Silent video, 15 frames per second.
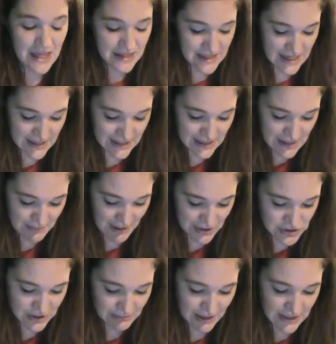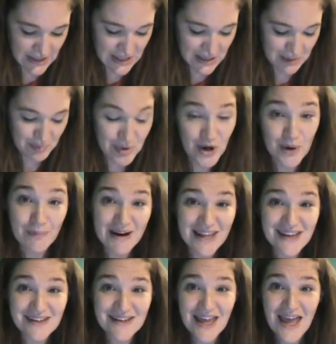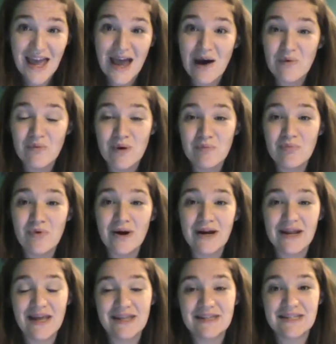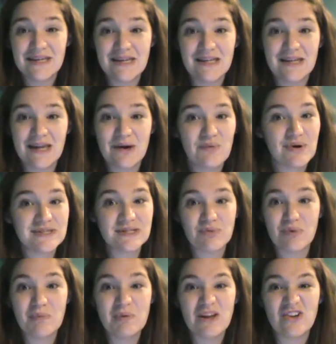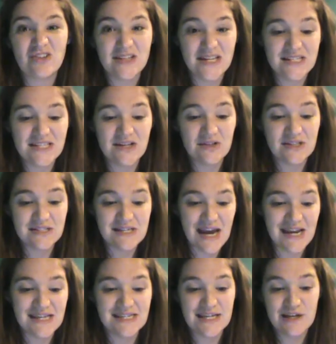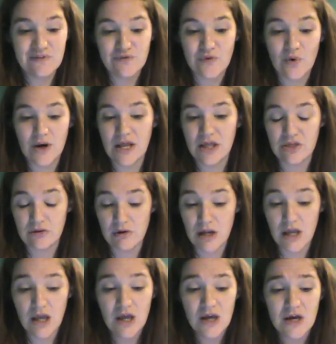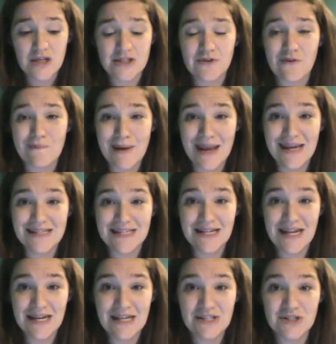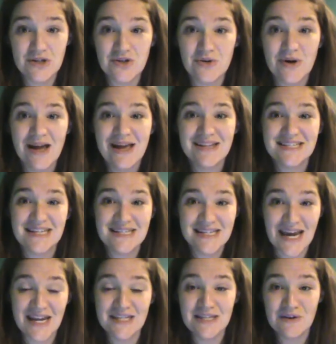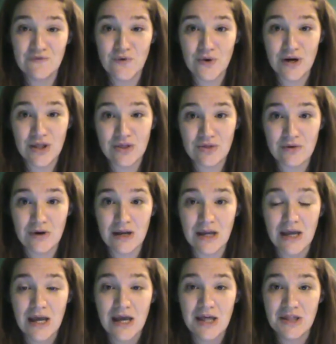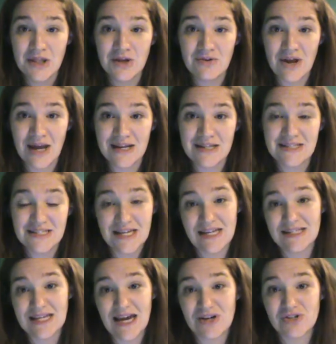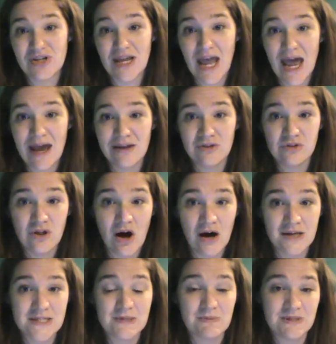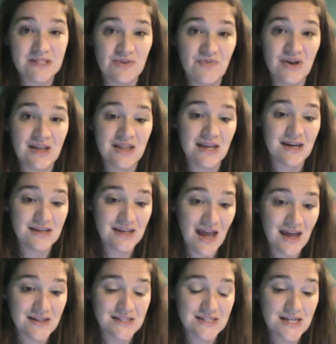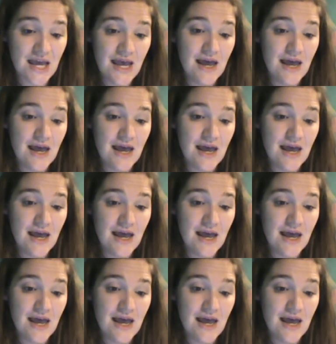they ended up actually making it permanent at one point, and then it wasn't repealed until 1943. So from 1882 to 1943, the United States actually had laws specifically against